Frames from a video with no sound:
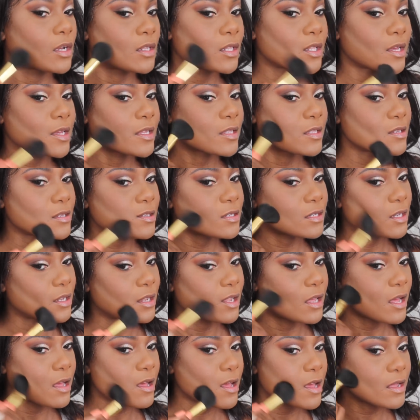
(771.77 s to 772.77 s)
Like, this
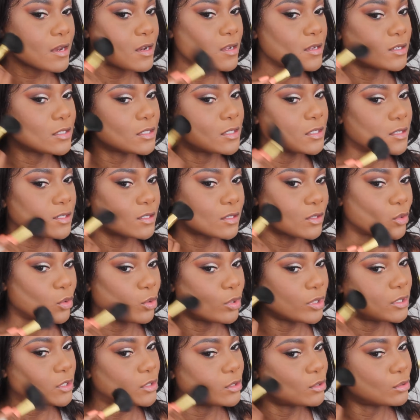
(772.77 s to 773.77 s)
line is just
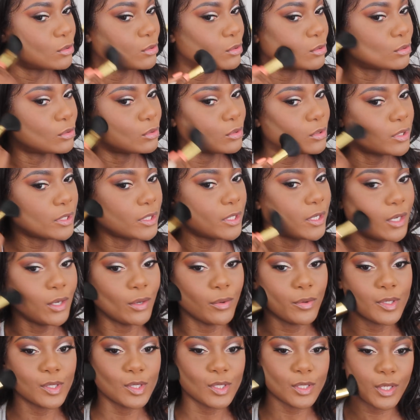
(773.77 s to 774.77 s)
going to
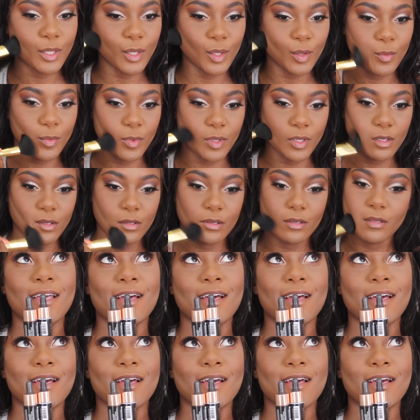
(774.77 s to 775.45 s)
irritate me.